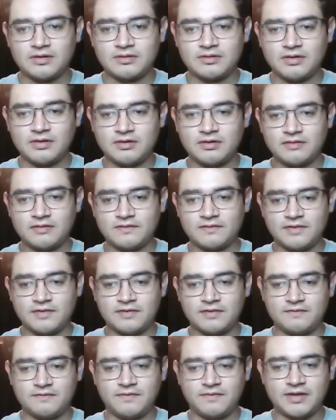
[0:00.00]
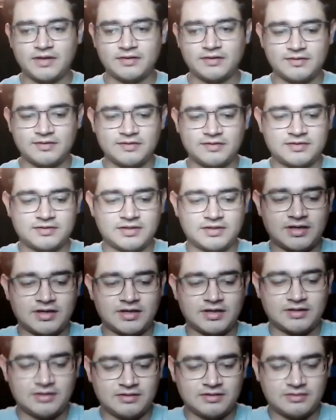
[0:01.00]
So I don't know if we can see the
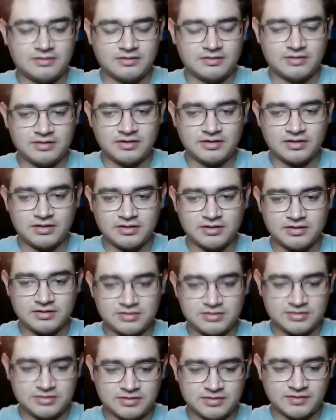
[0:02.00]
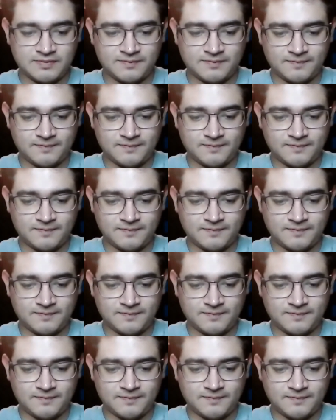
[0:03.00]
chat. English